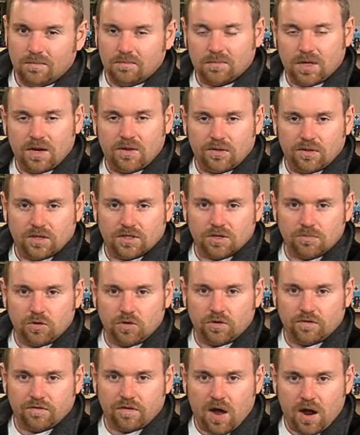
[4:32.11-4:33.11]
anything that's
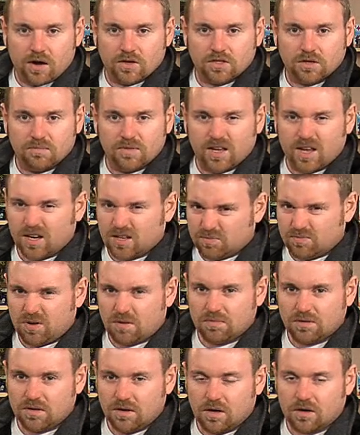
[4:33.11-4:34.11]
immune to fire or something like that is
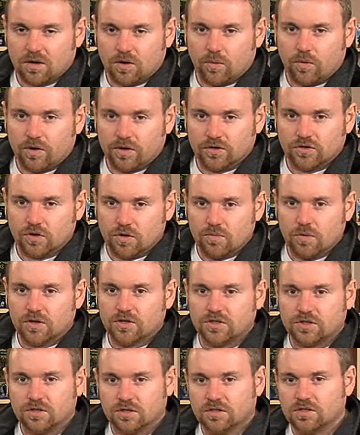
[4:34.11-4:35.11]
probably not going to worry too
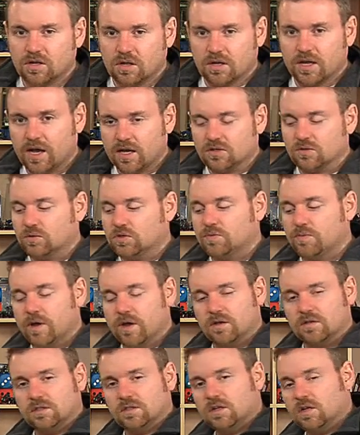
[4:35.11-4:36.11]
much. You can still cast those
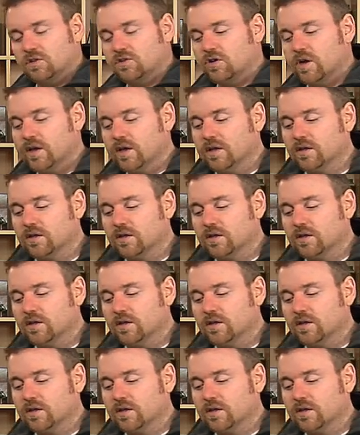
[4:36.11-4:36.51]
spells and still try and